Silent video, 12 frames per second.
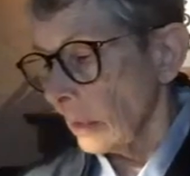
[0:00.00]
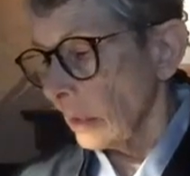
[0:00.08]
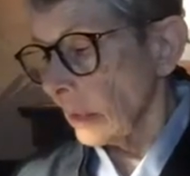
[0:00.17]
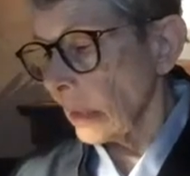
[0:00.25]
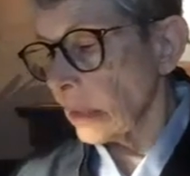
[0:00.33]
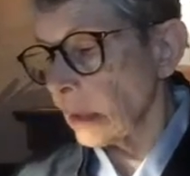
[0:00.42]

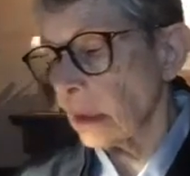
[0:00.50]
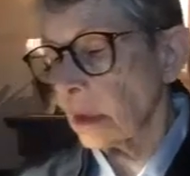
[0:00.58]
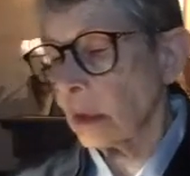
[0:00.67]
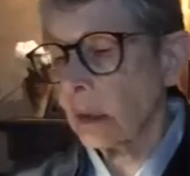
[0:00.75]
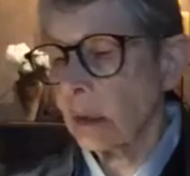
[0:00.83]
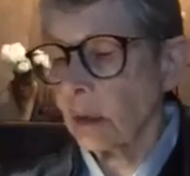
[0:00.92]

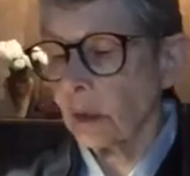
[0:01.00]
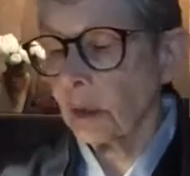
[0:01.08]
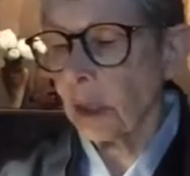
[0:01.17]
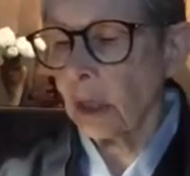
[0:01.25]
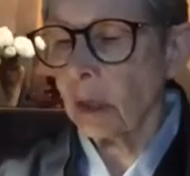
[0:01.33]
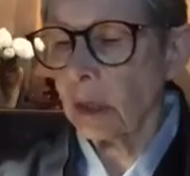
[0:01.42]
Let's
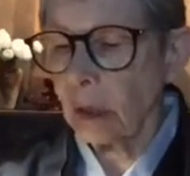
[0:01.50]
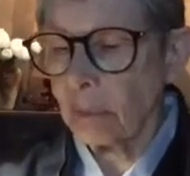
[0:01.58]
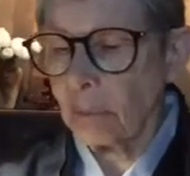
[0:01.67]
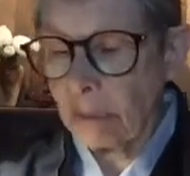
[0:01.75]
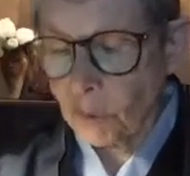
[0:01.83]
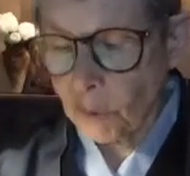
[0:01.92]
share a little
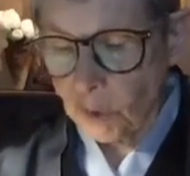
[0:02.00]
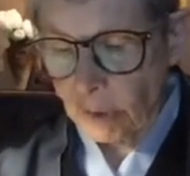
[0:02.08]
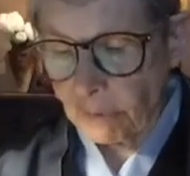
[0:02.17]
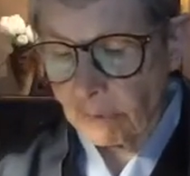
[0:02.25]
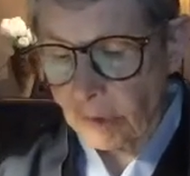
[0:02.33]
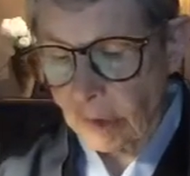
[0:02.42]
bit
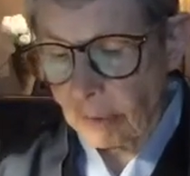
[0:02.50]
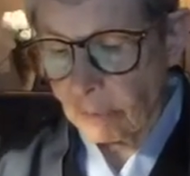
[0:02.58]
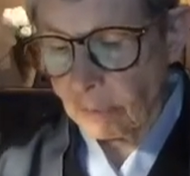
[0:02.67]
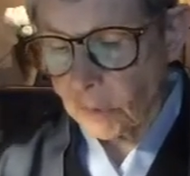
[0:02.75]
more from